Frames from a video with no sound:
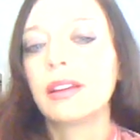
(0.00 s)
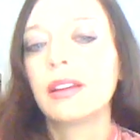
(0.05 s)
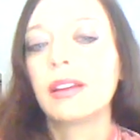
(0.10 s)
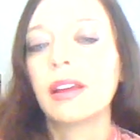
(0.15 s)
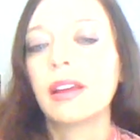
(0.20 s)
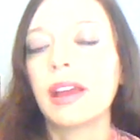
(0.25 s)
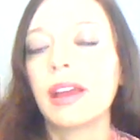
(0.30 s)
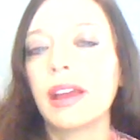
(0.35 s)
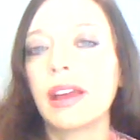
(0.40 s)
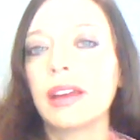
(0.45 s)

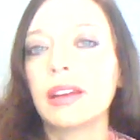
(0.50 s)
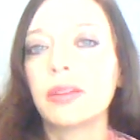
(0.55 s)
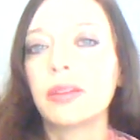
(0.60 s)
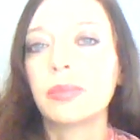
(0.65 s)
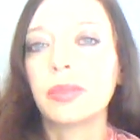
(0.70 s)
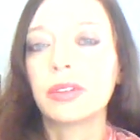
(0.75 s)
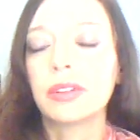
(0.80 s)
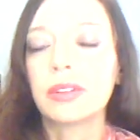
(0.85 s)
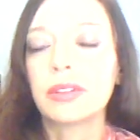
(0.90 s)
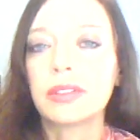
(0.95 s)
and it
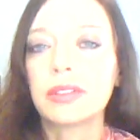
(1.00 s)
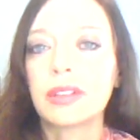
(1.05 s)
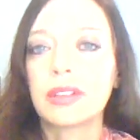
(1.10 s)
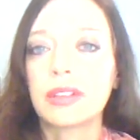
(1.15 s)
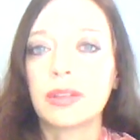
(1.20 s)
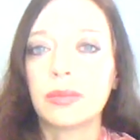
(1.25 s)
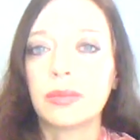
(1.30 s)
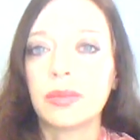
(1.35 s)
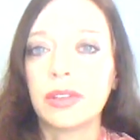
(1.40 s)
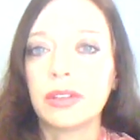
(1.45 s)
produces
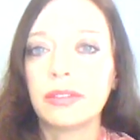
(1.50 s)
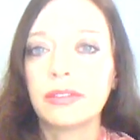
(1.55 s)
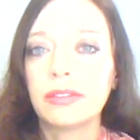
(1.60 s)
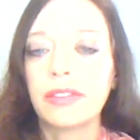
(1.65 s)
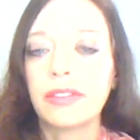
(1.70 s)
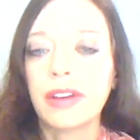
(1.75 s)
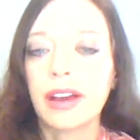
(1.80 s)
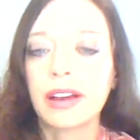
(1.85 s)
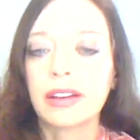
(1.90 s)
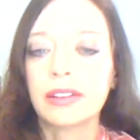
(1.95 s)
immune
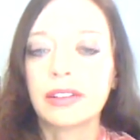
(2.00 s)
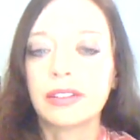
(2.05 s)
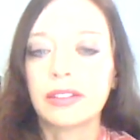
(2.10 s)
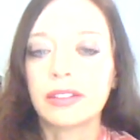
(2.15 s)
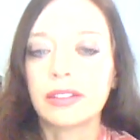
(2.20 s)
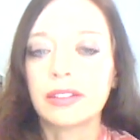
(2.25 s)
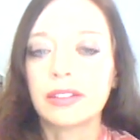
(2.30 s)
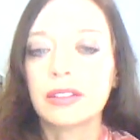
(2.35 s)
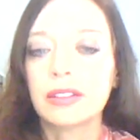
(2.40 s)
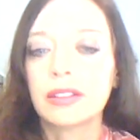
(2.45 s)

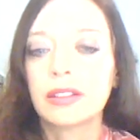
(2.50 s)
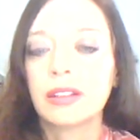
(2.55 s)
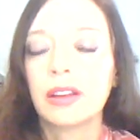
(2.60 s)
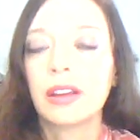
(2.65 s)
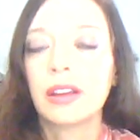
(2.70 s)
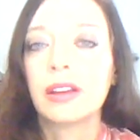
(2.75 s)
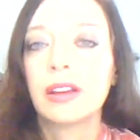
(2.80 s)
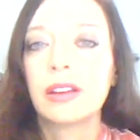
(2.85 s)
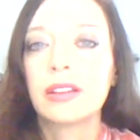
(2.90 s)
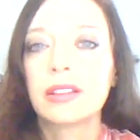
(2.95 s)
factors
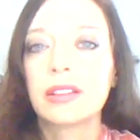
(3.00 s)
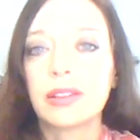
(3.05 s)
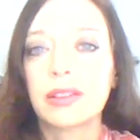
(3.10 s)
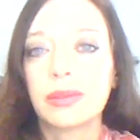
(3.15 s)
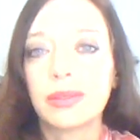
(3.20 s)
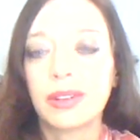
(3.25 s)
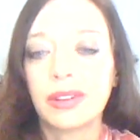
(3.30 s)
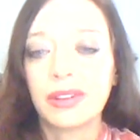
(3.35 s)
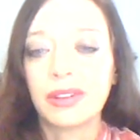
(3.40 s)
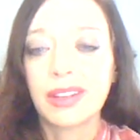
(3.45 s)
so
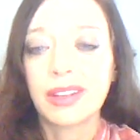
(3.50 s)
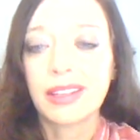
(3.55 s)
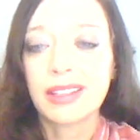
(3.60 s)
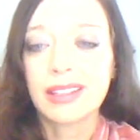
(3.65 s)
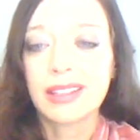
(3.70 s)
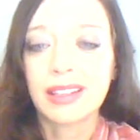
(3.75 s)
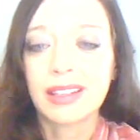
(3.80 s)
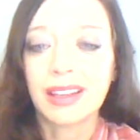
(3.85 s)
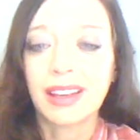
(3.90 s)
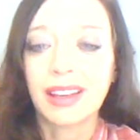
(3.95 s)
we don't get
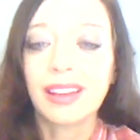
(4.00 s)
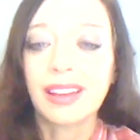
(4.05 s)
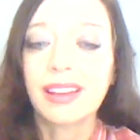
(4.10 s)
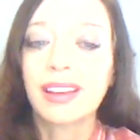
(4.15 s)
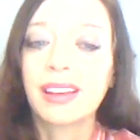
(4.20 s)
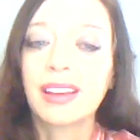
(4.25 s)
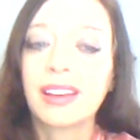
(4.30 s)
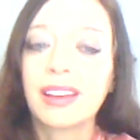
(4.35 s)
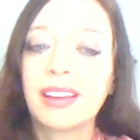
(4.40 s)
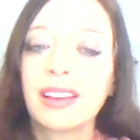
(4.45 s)
sick,